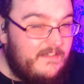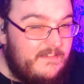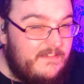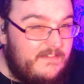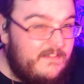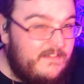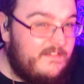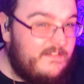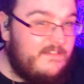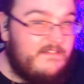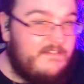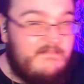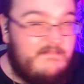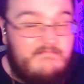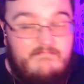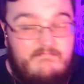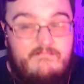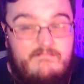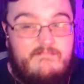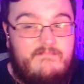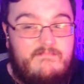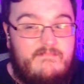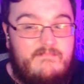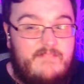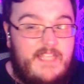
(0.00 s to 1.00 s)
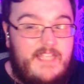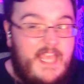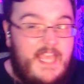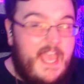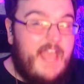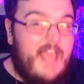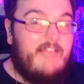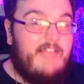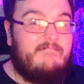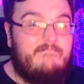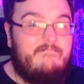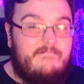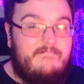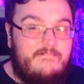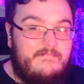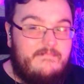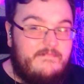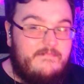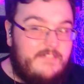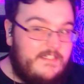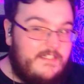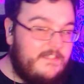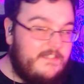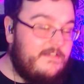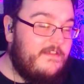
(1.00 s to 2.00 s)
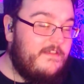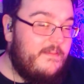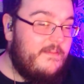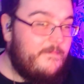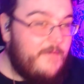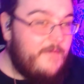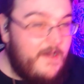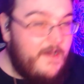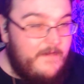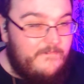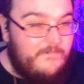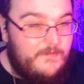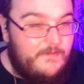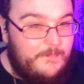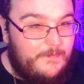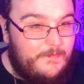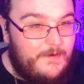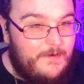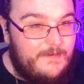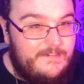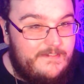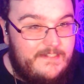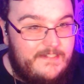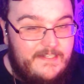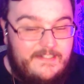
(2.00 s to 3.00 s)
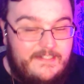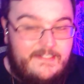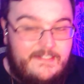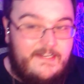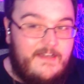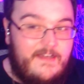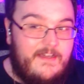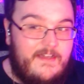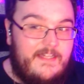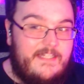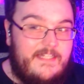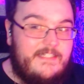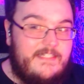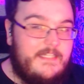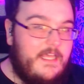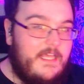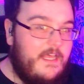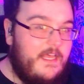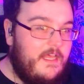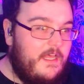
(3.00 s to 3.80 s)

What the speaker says: It's just, yeah, just another Marvel project. You know how it is.